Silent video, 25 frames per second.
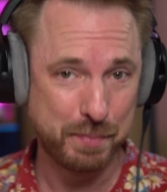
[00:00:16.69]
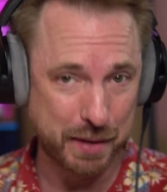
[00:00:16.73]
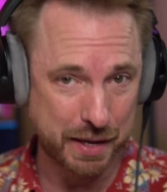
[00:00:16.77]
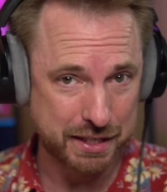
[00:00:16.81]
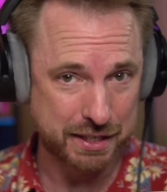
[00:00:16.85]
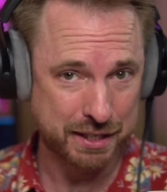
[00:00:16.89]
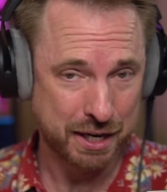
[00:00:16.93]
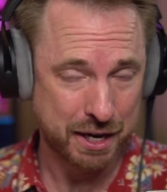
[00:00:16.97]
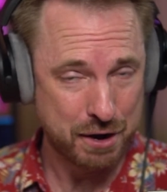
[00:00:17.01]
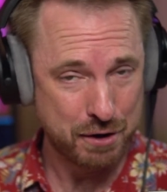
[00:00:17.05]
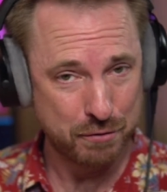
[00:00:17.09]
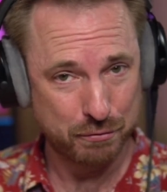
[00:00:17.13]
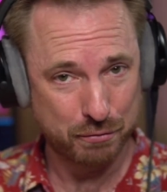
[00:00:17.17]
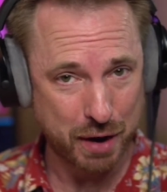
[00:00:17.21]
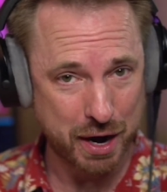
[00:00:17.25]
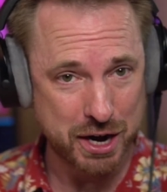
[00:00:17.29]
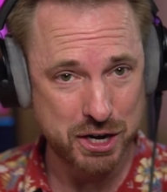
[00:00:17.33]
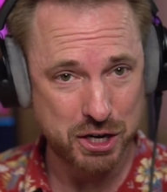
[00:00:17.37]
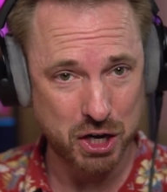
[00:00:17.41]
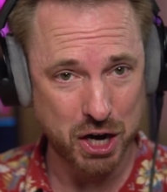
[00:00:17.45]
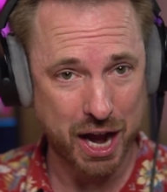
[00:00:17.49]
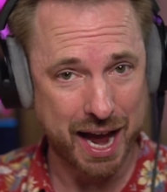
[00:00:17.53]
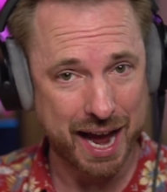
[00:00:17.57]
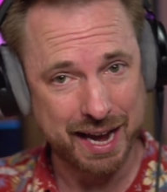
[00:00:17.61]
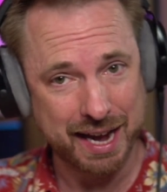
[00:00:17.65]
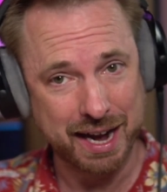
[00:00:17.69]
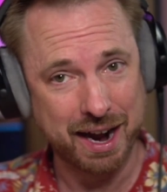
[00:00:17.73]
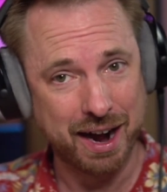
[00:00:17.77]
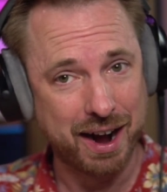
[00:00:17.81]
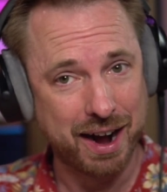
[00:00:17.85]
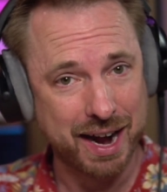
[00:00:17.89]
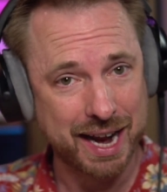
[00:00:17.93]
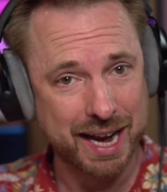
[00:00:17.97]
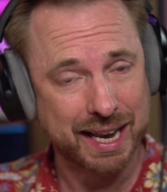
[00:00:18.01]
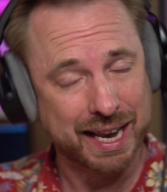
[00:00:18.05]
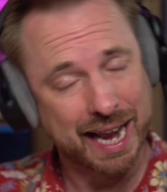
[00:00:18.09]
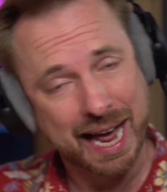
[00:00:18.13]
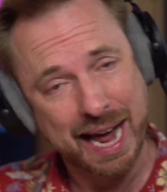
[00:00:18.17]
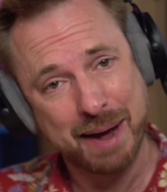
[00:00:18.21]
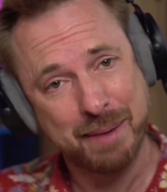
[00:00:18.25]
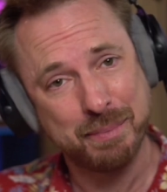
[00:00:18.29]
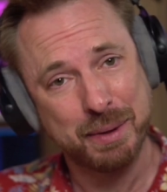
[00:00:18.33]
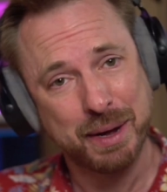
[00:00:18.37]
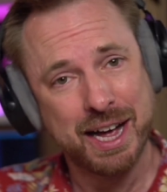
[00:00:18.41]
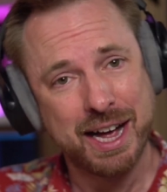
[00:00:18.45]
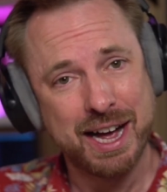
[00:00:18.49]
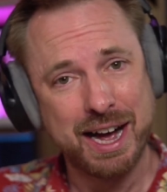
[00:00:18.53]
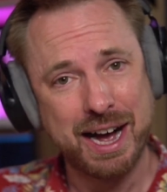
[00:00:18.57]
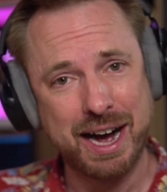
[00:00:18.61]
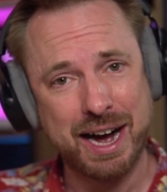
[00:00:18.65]
this French A I
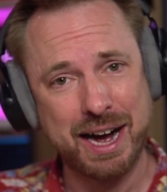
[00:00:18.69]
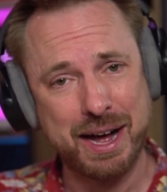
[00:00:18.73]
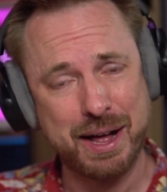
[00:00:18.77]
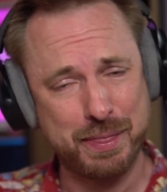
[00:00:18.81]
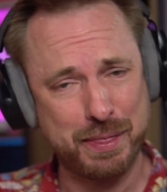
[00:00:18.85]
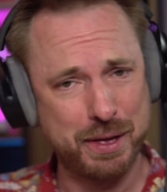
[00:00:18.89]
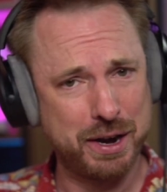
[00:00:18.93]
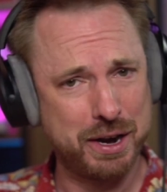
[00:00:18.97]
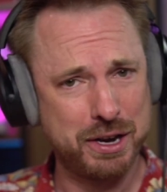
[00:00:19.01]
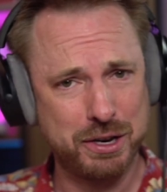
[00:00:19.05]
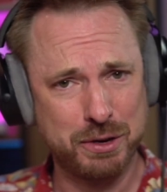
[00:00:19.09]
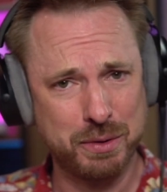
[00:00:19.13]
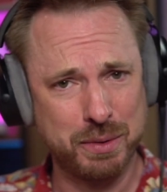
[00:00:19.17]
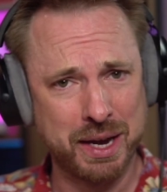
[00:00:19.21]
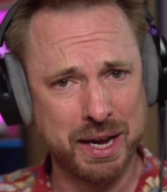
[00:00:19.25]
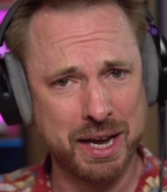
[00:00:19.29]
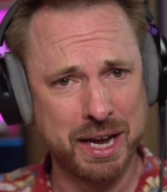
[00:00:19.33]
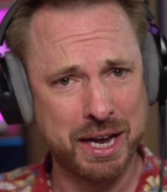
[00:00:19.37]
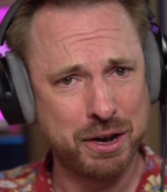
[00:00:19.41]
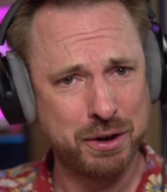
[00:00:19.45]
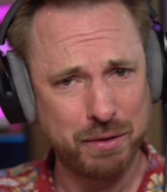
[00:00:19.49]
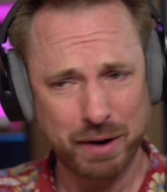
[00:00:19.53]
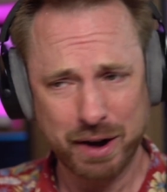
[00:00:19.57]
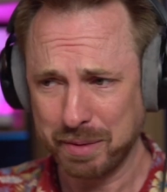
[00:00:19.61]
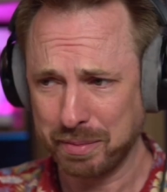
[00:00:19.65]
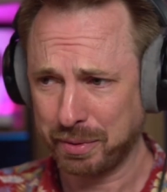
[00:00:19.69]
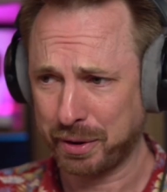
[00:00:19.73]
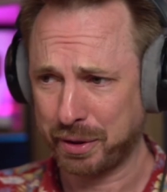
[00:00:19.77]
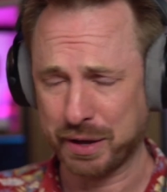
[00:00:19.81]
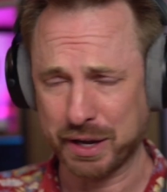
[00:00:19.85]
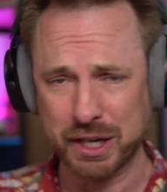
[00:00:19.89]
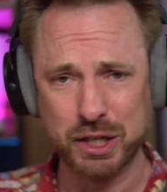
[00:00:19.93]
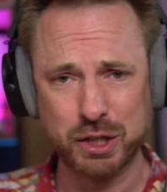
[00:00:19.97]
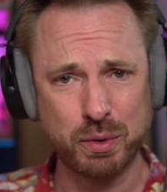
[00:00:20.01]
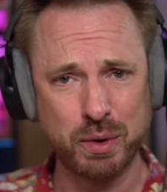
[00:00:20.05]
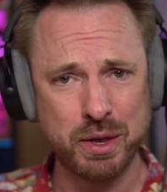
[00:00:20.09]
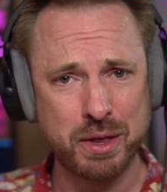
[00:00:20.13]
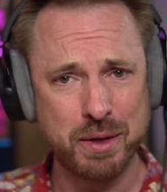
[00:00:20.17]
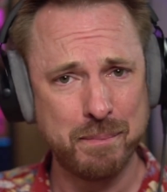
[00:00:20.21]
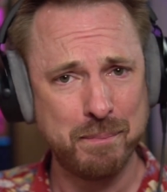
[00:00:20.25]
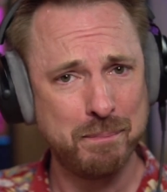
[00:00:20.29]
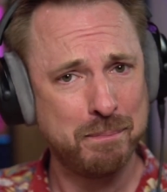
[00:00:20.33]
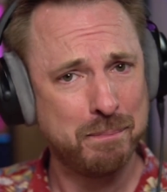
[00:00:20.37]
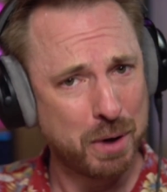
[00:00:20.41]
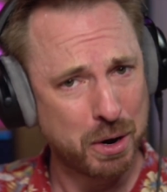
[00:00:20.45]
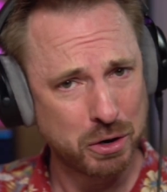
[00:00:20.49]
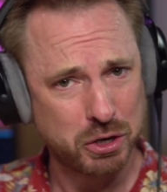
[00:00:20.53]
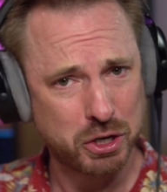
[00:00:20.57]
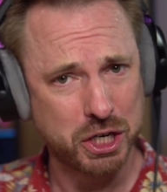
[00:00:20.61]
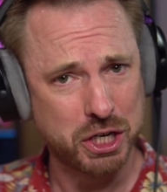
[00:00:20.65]
lab uh, that are doing incredible things with
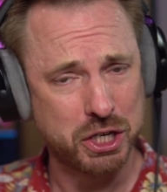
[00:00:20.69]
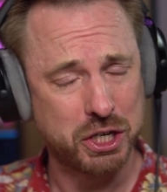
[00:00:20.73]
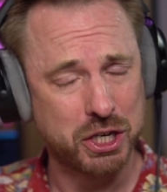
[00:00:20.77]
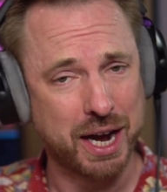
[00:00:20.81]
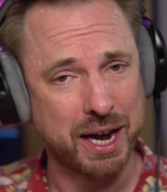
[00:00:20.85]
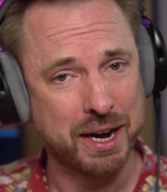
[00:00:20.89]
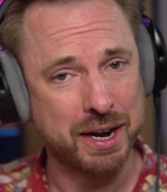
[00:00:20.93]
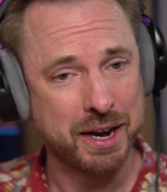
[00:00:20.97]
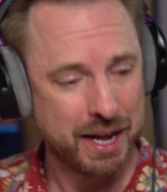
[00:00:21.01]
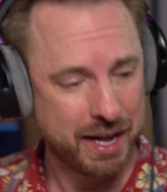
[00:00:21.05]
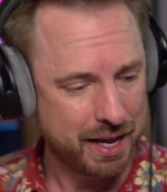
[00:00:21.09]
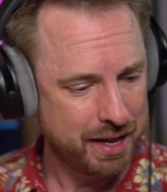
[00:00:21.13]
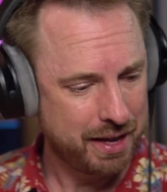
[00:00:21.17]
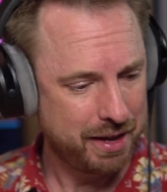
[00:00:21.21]
Moshi Chat.